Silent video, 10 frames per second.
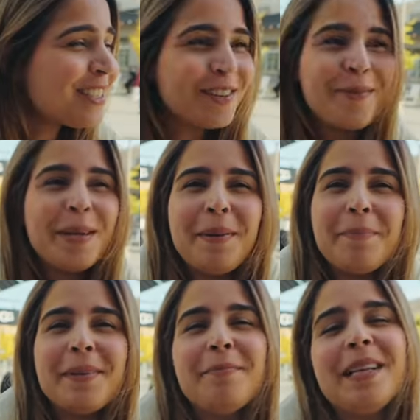so many
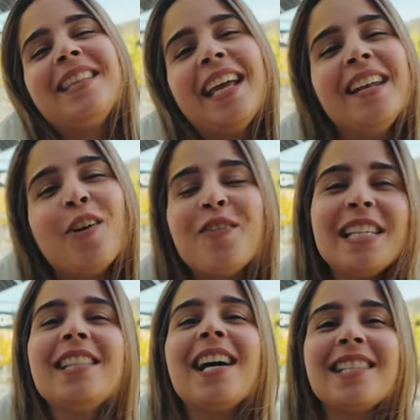people, but then
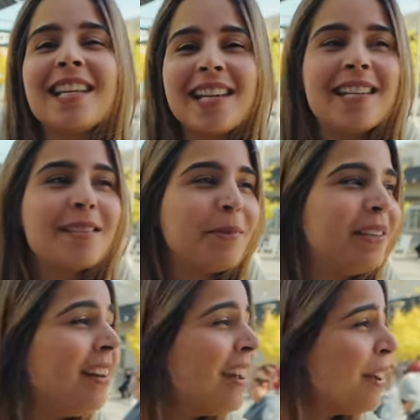obviously that's
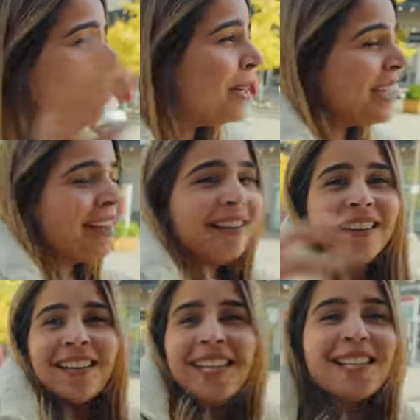accessible. But here,
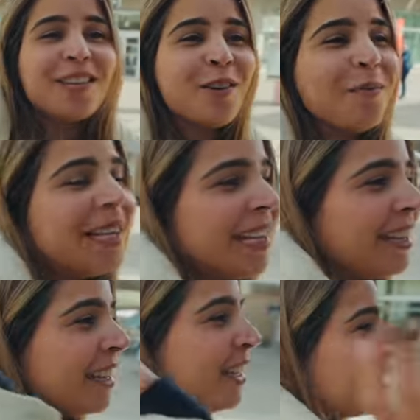there's nobody.
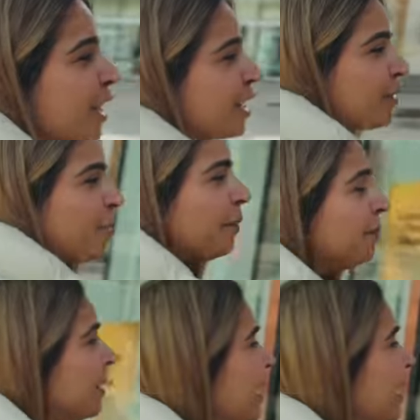So Asha Mom,